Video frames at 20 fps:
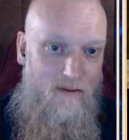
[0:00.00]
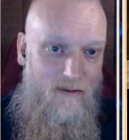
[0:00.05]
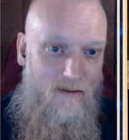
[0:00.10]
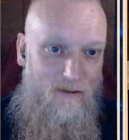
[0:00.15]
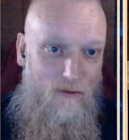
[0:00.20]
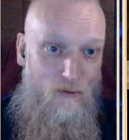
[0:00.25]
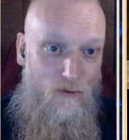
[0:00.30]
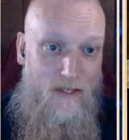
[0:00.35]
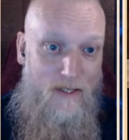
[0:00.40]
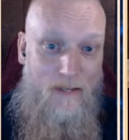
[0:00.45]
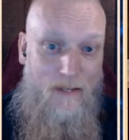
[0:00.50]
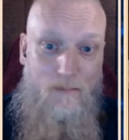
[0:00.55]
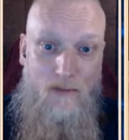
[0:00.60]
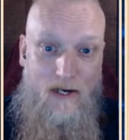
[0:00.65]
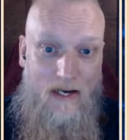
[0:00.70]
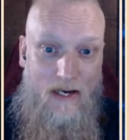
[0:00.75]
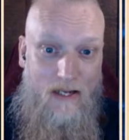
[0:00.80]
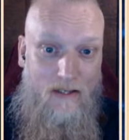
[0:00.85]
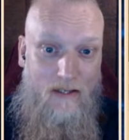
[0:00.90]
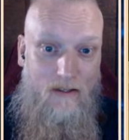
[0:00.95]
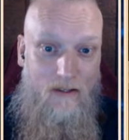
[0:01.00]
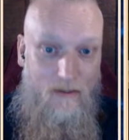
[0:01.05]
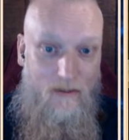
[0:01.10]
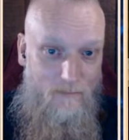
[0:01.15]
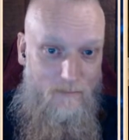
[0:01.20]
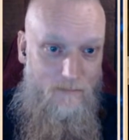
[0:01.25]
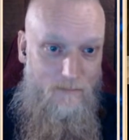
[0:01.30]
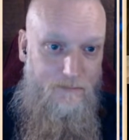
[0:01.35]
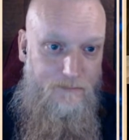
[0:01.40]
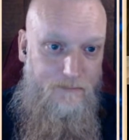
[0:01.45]
or Kimbriland.
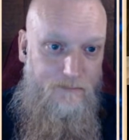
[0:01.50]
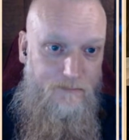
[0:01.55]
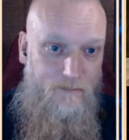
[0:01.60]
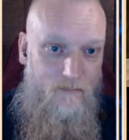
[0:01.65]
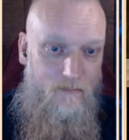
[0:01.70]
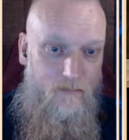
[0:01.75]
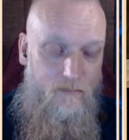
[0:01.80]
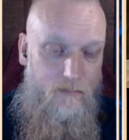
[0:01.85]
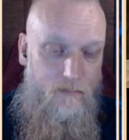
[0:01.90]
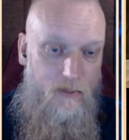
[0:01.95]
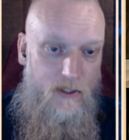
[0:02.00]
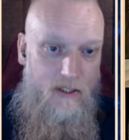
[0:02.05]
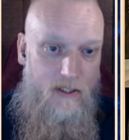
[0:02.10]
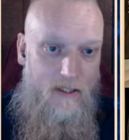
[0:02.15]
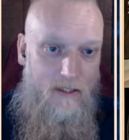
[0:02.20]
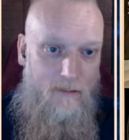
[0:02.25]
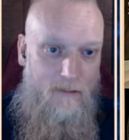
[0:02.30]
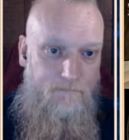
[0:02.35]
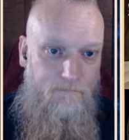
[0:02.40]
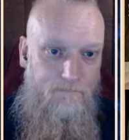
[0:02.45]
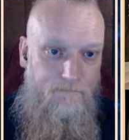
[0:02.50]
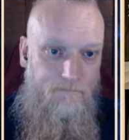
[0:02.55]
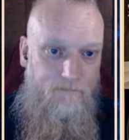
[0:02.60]
But